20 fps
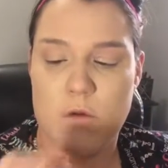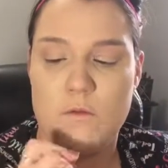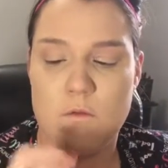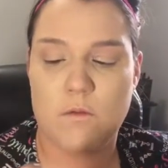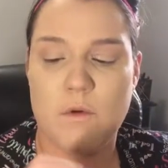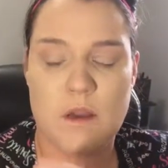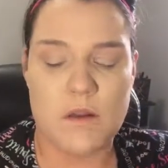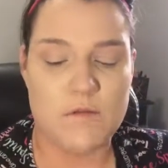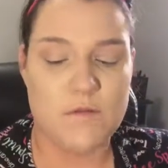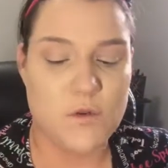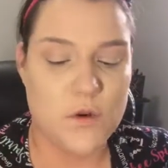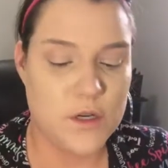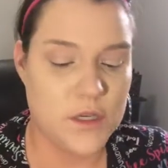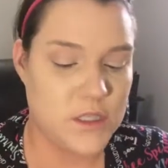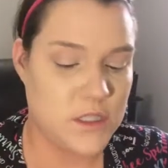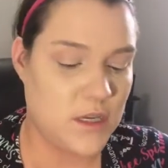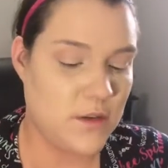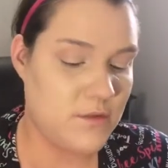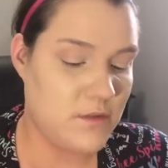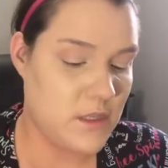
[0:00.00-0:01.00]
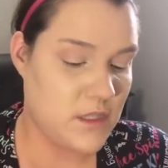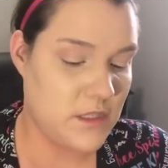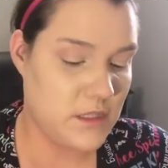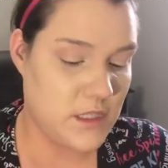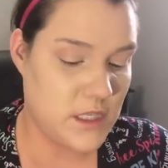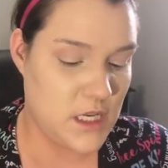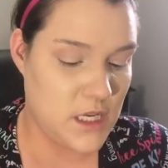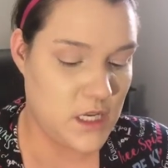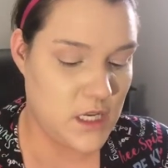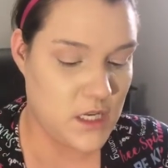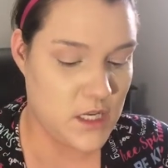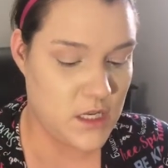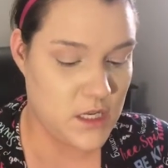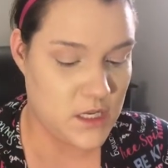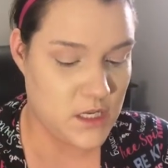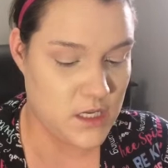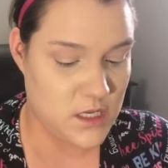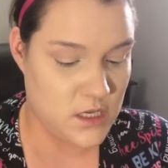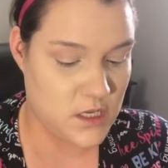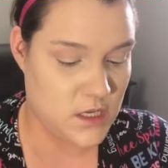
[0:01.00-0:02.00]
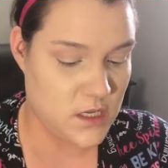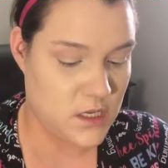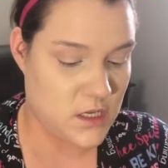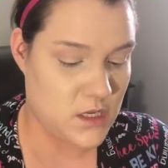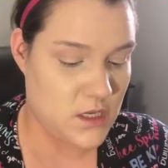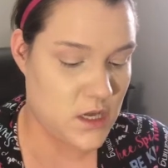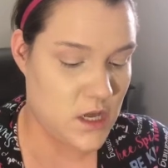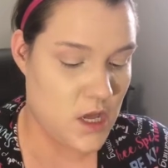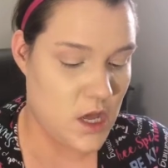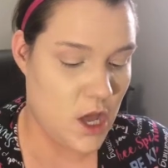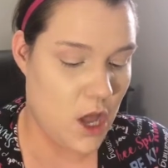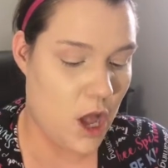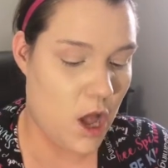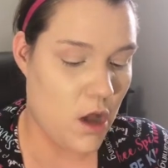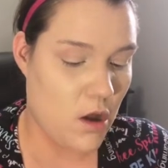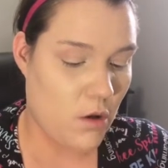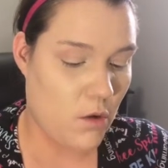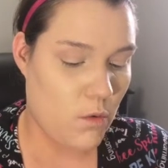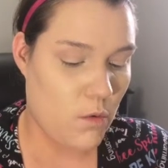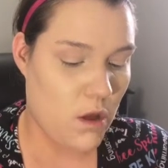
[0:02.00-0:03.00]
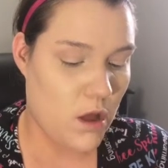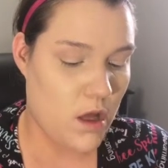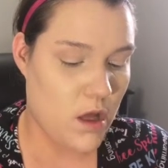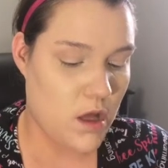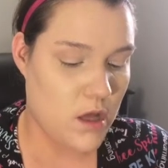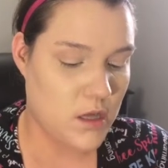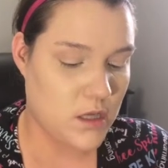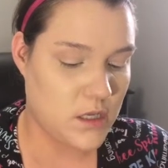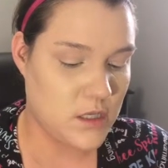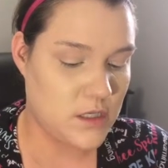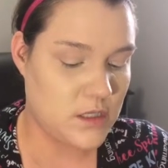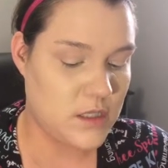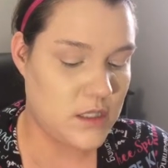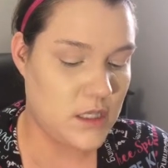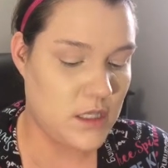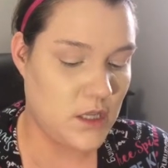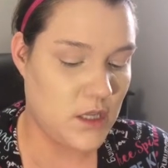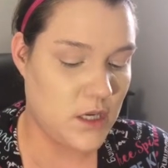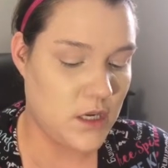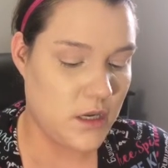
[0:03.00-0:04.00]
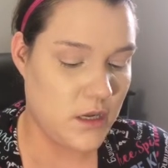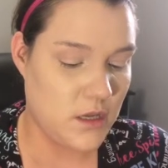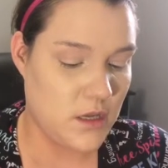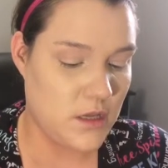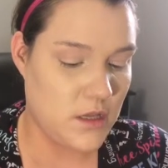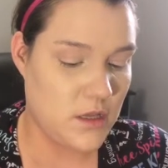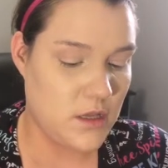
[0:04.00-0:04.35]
Rainforest of the Sea Aqua Concealer.